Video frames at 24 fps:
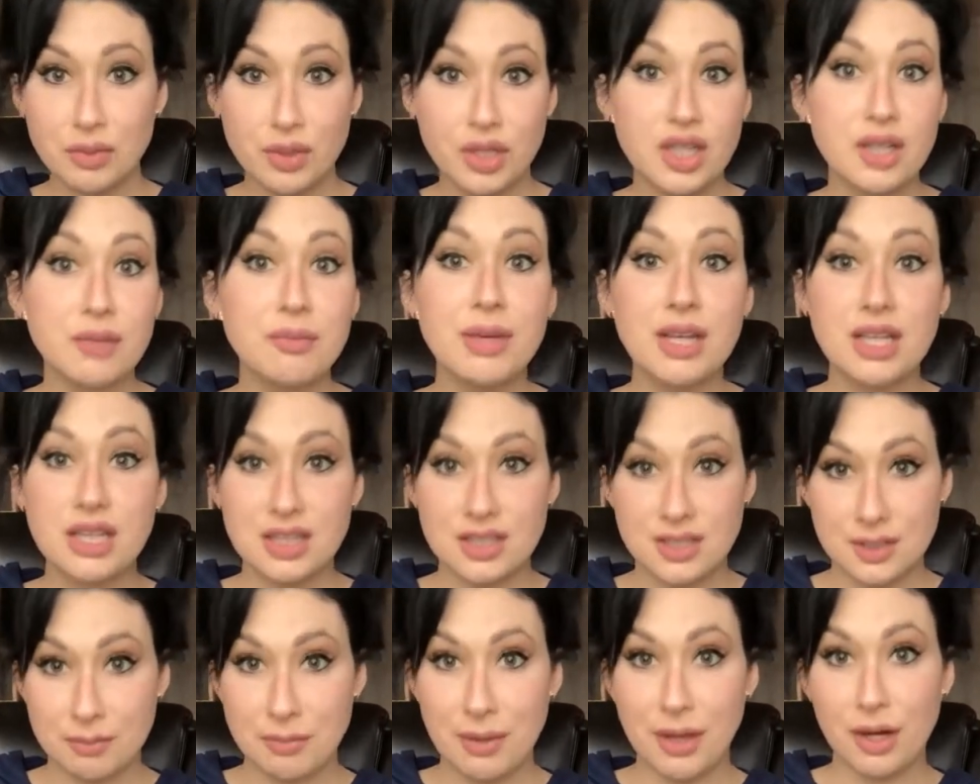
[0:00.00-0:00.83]
We're going to make
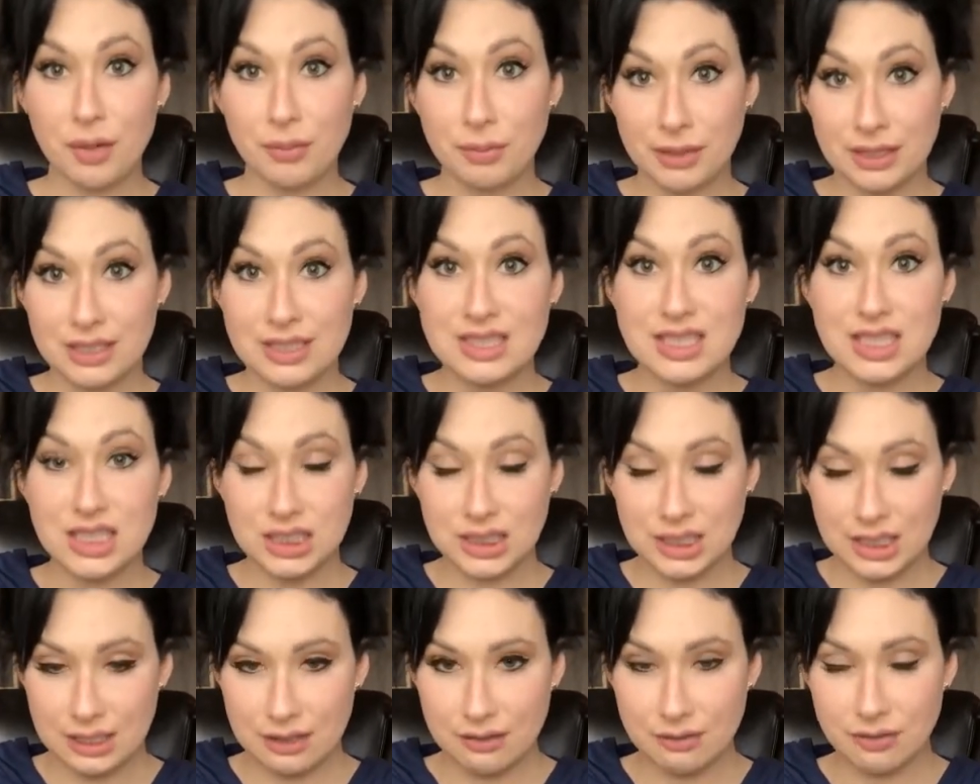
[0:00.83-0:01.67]
this a better place
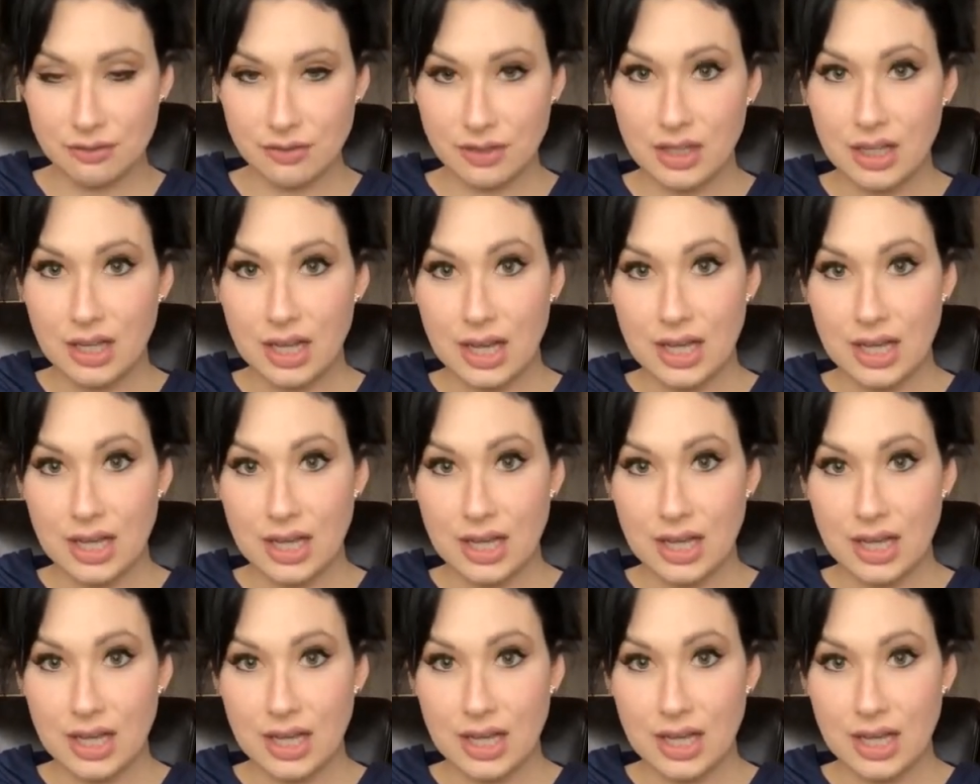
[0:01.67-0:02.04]
to live.